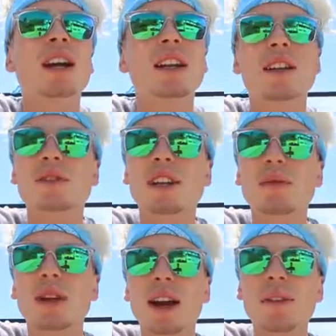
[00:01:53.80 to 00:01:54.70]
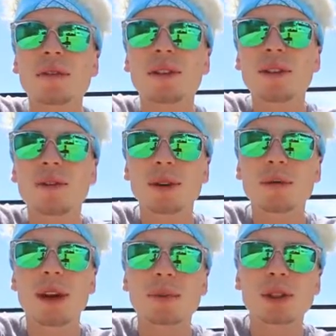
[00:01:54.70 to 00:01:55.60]
and then I was like well I haven't really
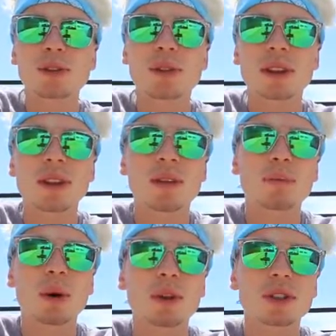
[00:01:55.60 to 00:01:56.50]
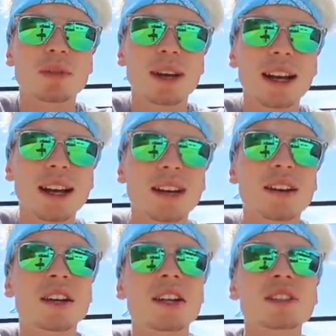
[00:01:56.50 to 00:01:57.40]
filmed that much with the Porsche
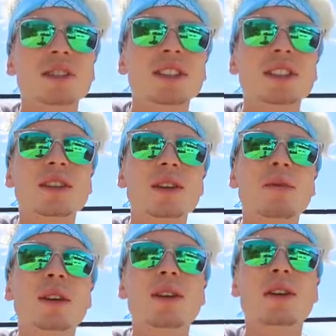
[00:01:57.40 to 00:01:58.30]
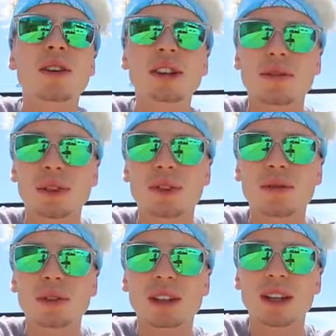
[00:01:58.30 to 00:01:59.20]
Macan so this isn't going to be the longest video of
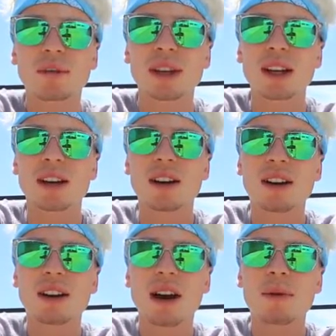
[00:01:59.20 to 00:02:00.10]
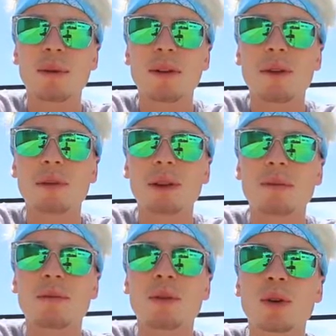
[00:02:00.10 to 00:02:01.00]
all time uh, I will be filming a
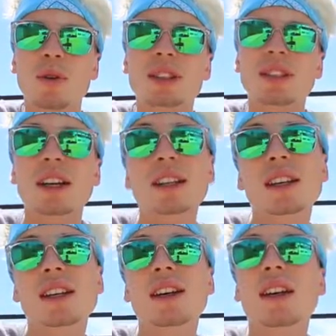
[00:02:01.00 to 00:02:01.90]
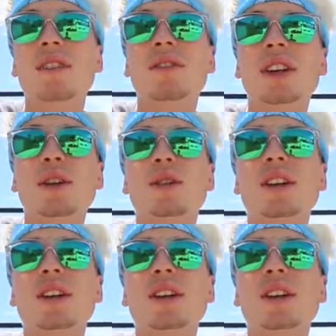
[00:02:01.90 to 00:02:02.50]
more exciting video